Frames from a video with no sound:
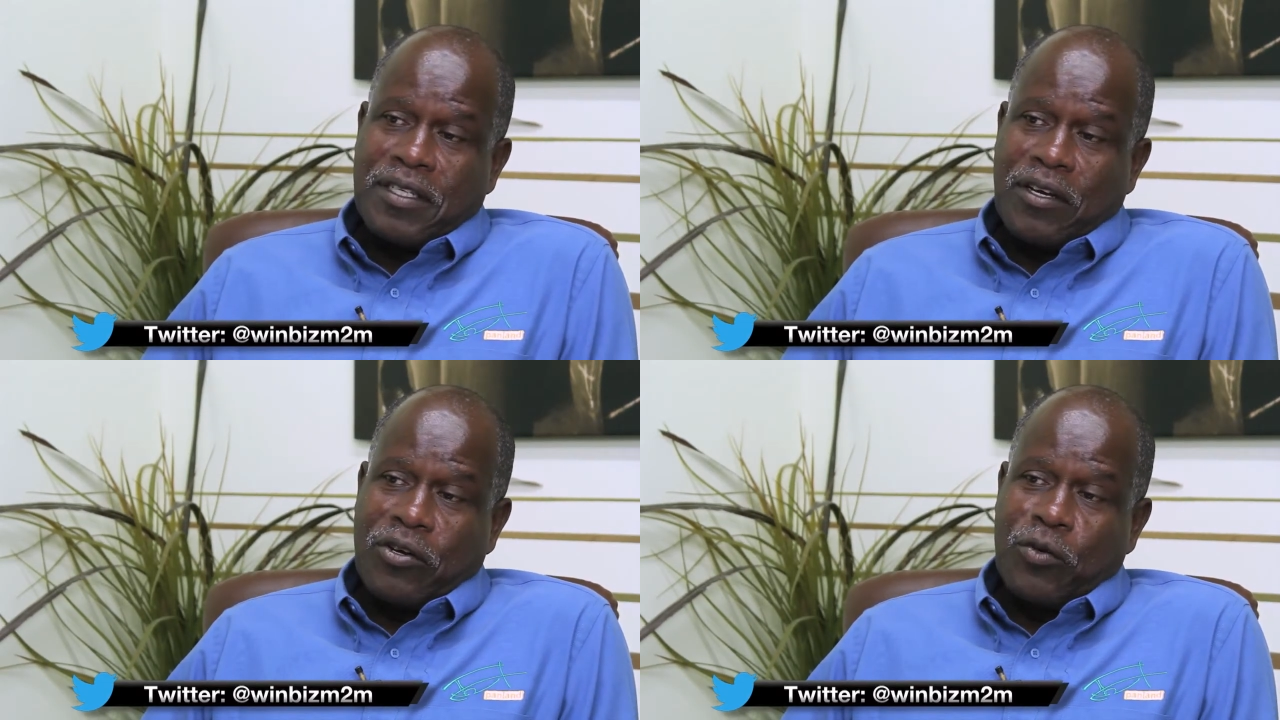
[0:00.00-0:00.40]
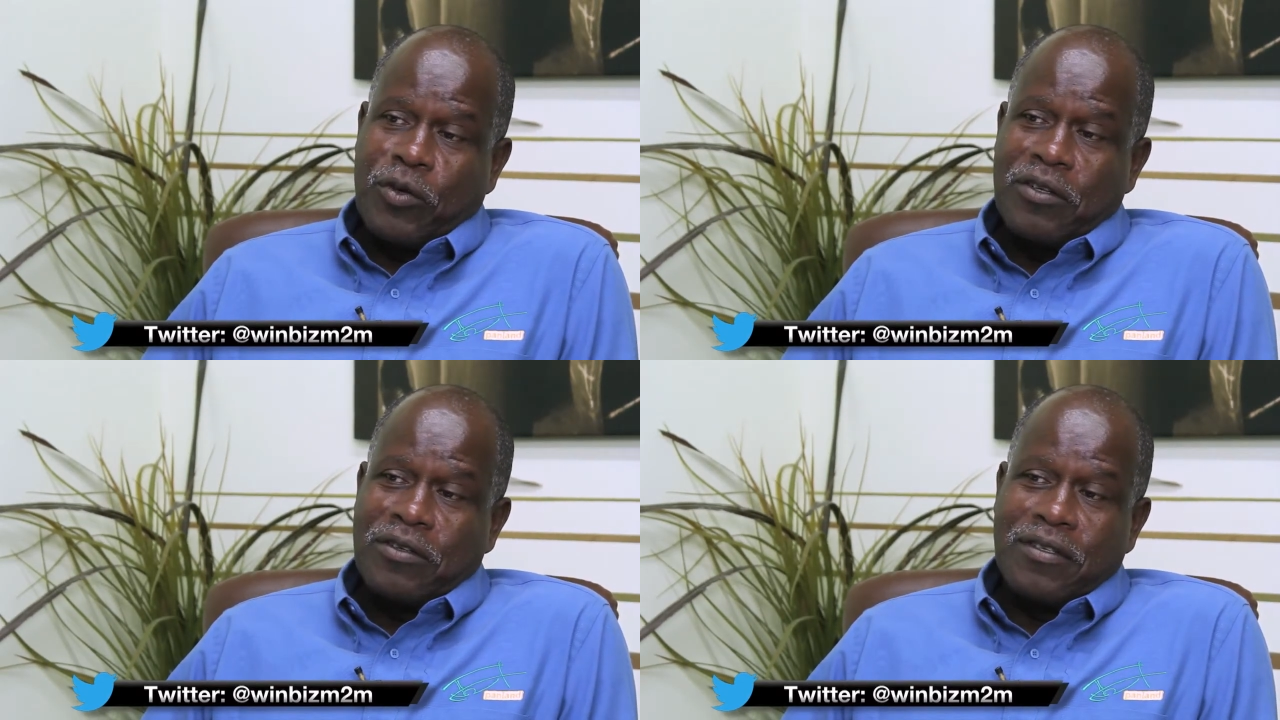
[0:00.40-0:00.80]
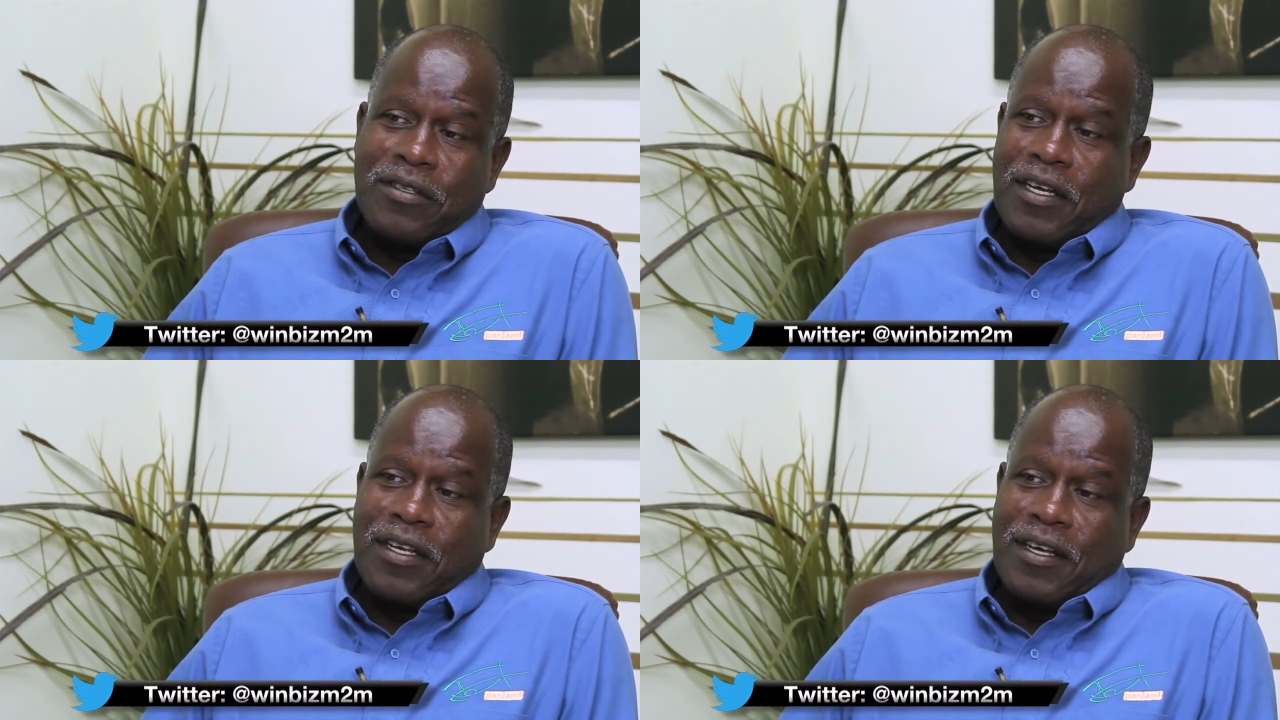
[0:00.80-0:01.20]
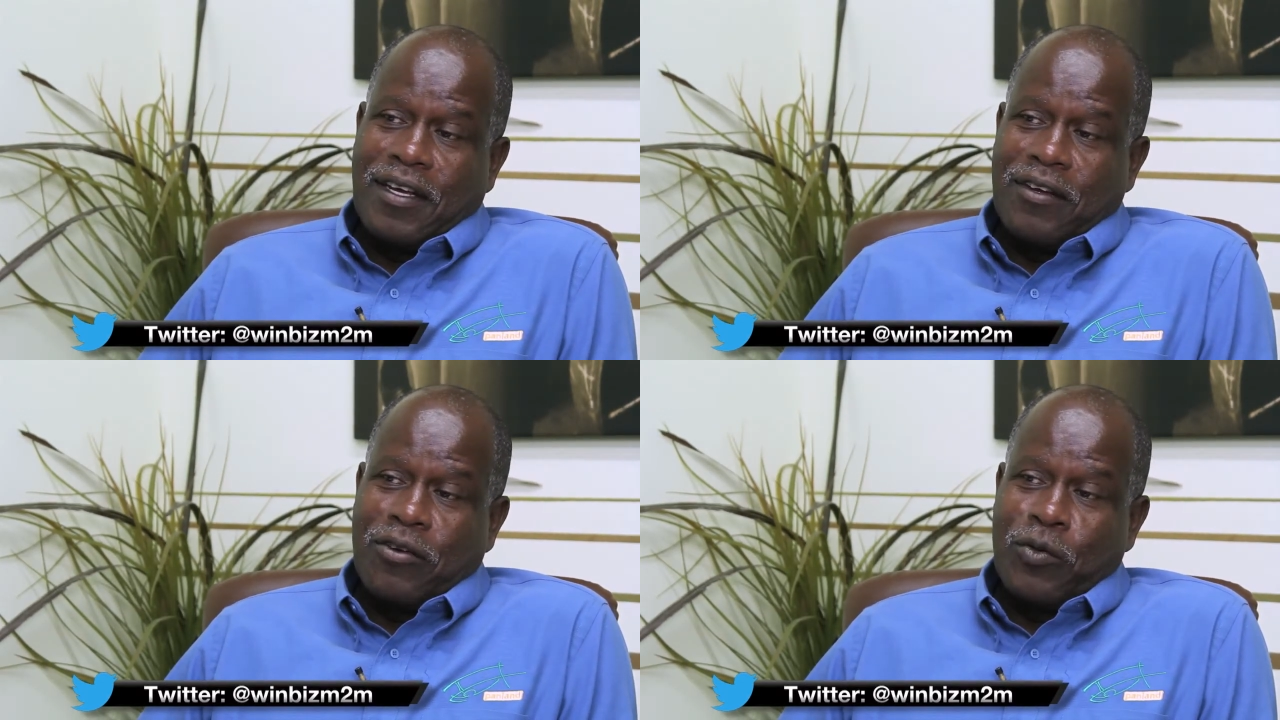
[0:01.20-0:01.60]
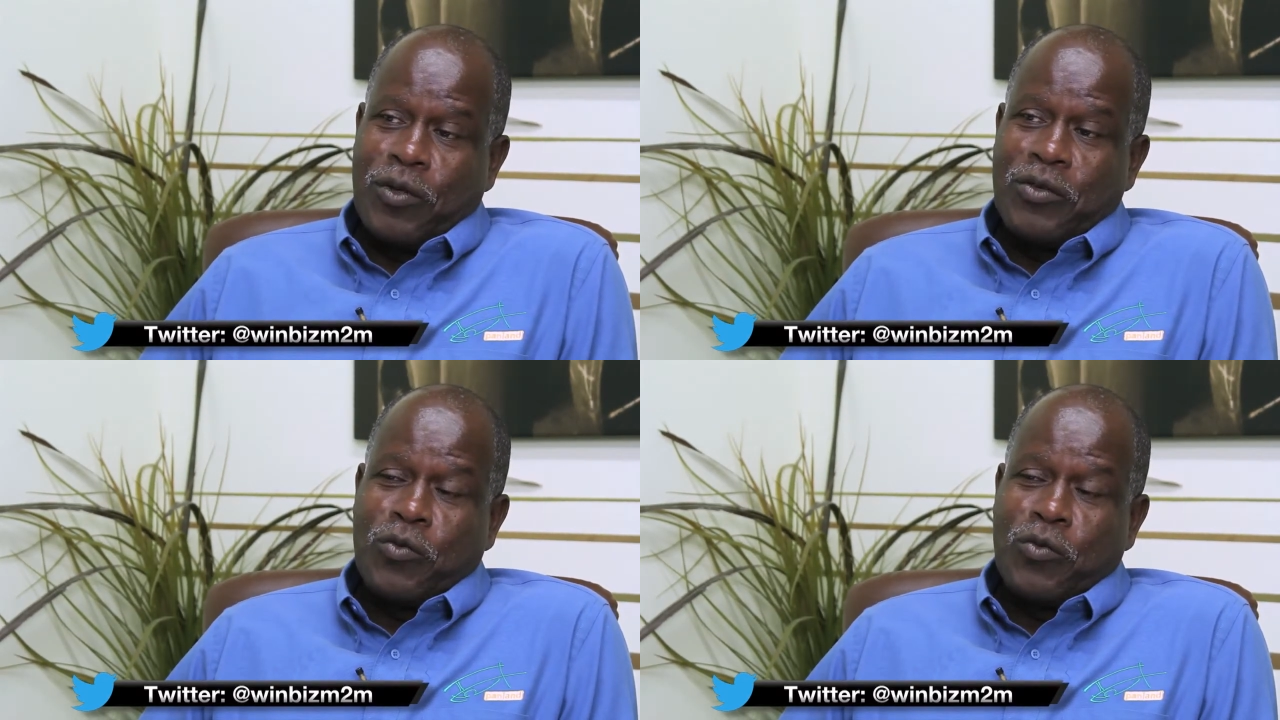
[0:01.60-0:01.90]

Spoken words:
I always